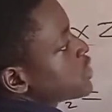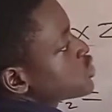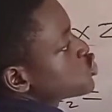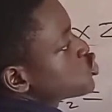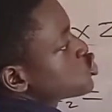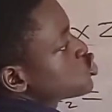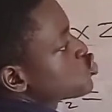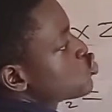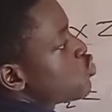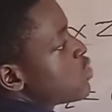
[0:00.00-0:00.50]

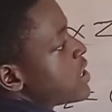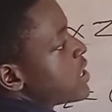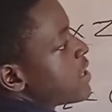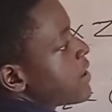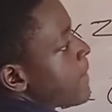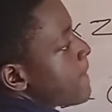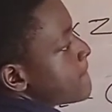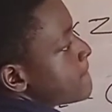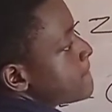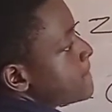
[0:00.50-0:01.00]
cancel square,
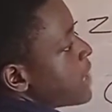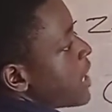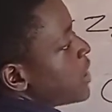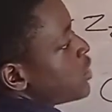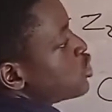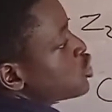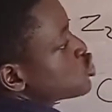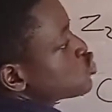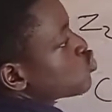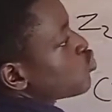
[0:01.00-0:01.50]

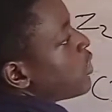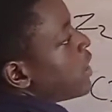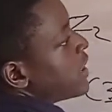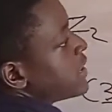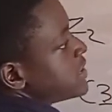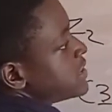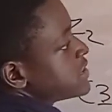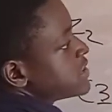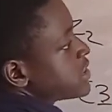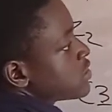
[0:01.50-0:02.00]
minus
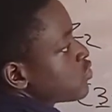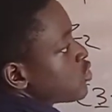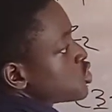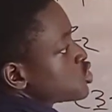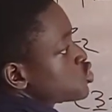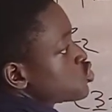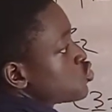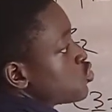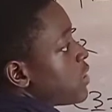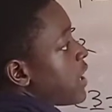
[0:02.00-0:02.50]
1 is
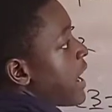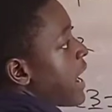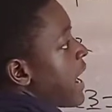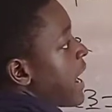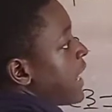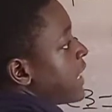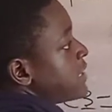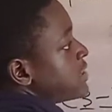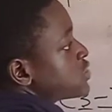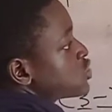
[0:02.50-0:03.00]
equals to
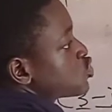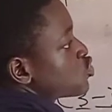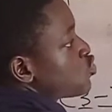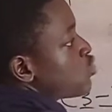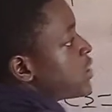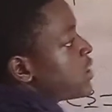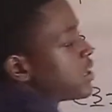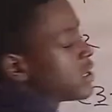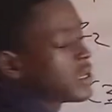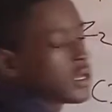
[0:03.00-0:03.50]
I
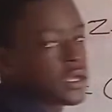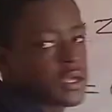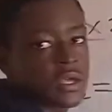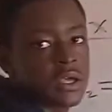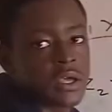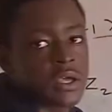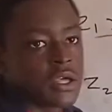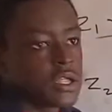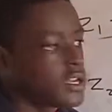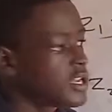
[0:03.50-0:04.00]
squared.
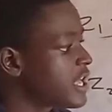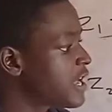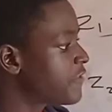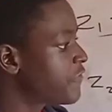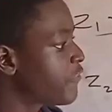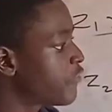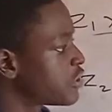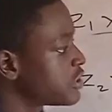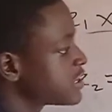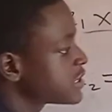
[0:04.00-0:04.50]

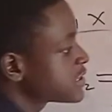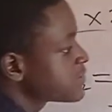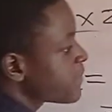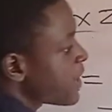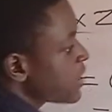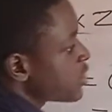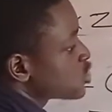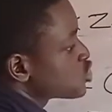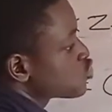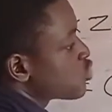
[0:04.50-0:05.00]
Therefore this
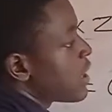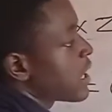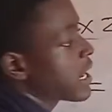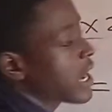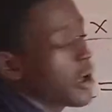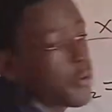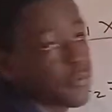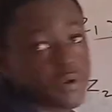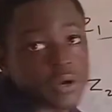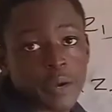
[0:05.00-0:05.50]
minus 1
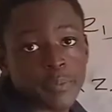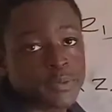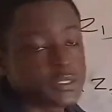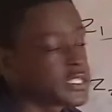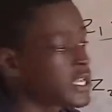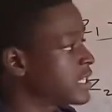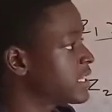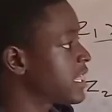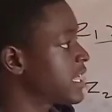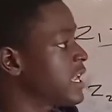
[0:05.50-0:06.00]
can be
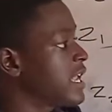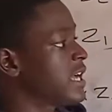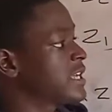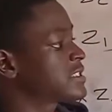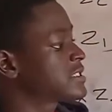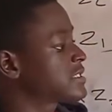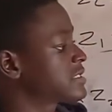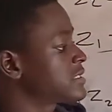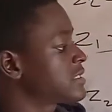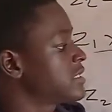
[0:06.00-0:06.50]
represented
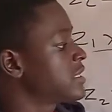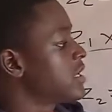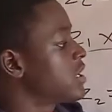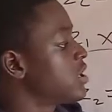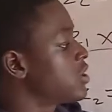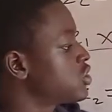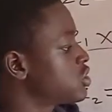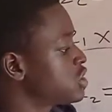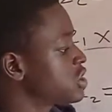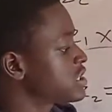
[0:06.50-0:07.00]
as,
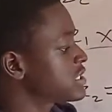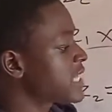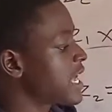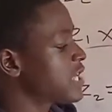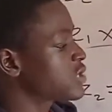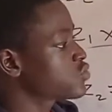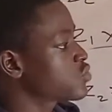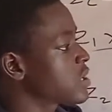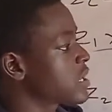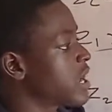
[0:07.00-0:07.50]
this
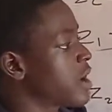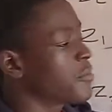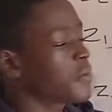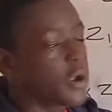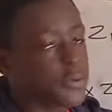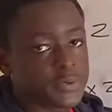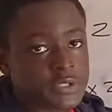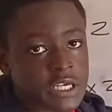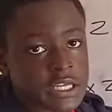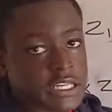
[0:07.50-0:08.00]
I squared can be
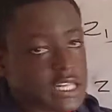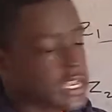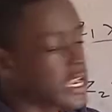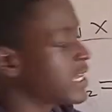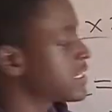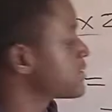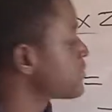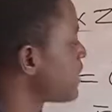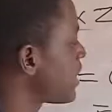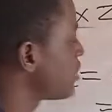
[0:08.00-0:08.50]
represented
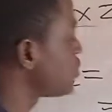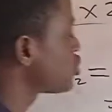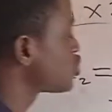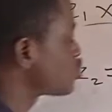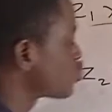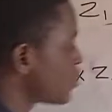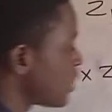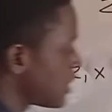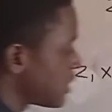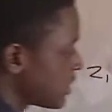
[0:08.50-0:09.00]
as
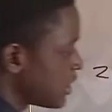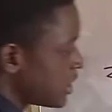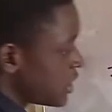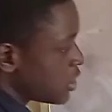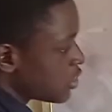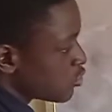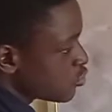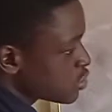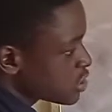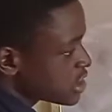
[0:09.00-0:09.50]
minus 1,
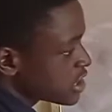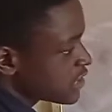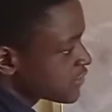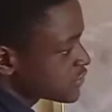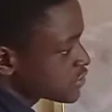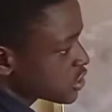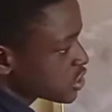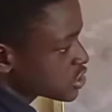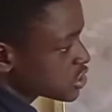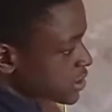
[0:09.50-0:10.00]
which
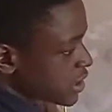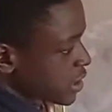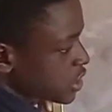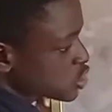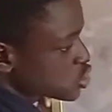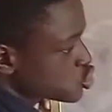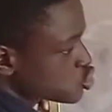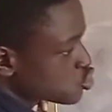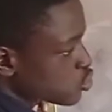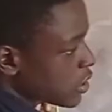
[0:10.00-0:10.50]
gives us
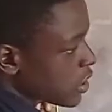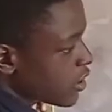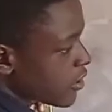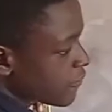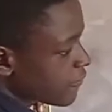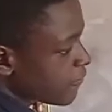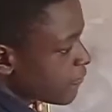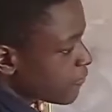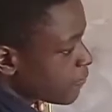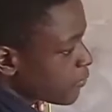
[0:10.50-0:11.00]

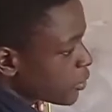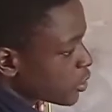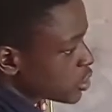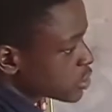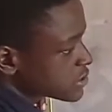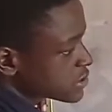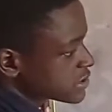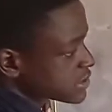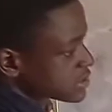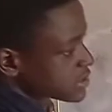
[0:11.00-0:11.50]
12
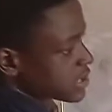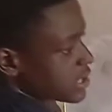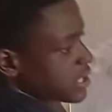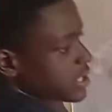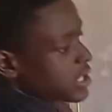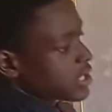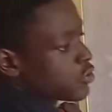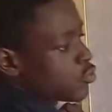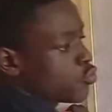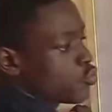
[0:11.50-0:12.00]
plus,
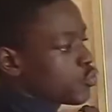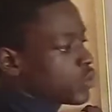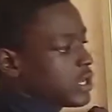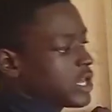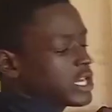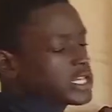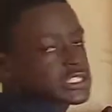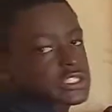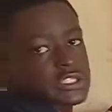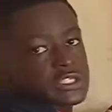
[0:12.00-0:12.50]

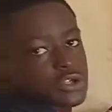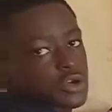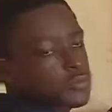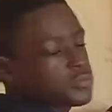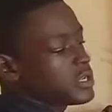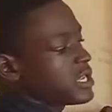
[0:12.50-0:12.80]
let's